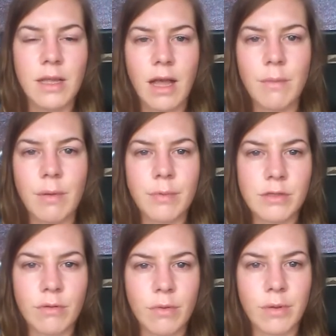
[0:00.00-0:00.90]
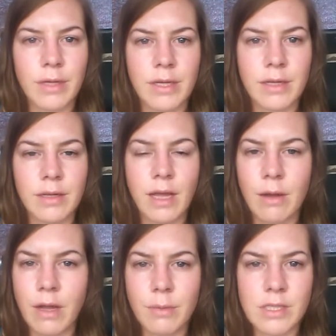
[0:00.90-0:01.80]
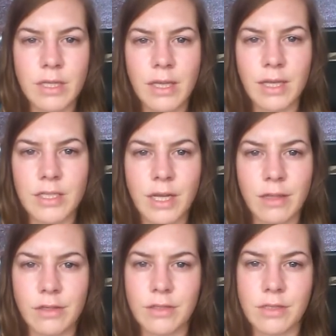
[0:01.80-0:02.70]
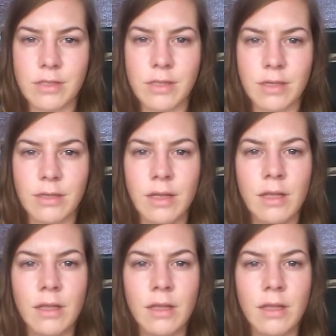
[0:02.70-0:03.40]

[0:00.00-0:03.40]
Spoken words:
how I was growing and how I was looking at challenges and